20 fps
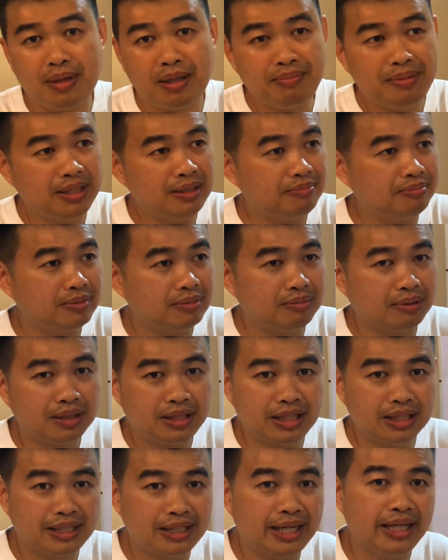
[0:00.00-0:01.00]
Maybe by
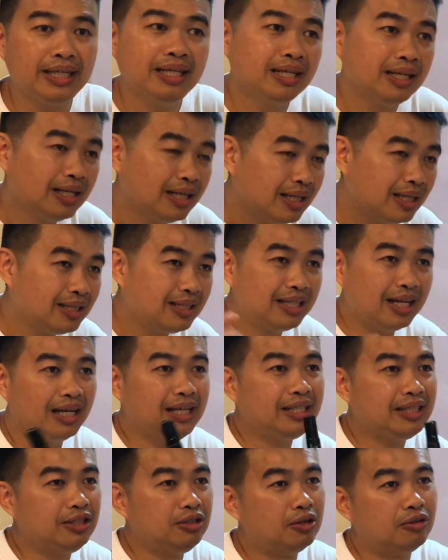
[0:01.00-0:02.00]
just saying,
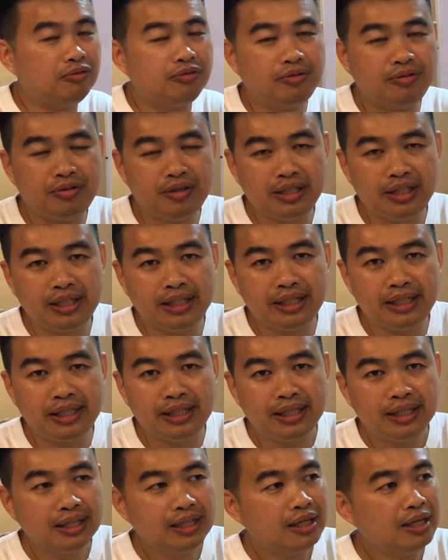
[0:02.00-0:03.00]
"Darling, you're
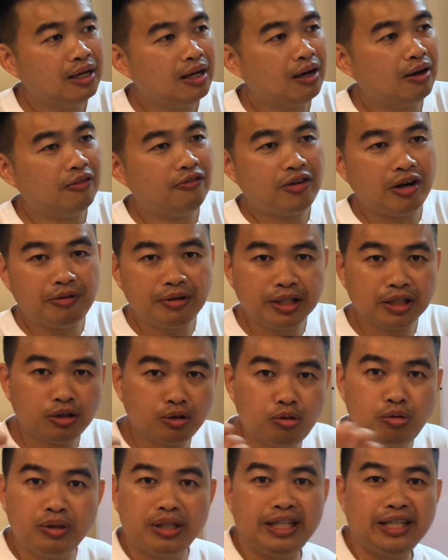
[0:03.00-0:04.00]
really very
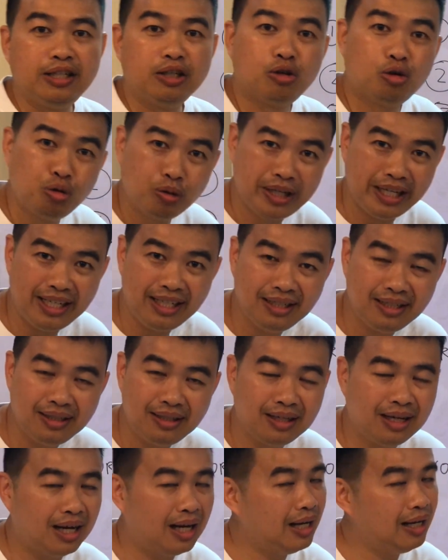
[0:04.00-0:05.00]
good in
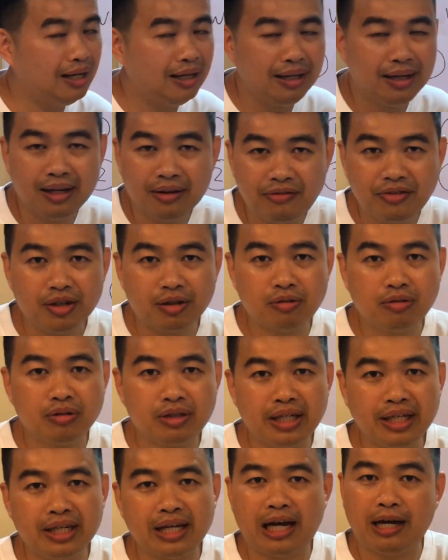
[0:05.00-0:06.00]
cooking. I love your
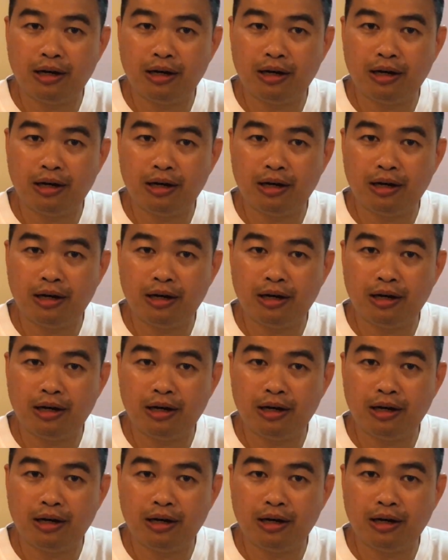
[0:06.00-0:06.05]
cooking.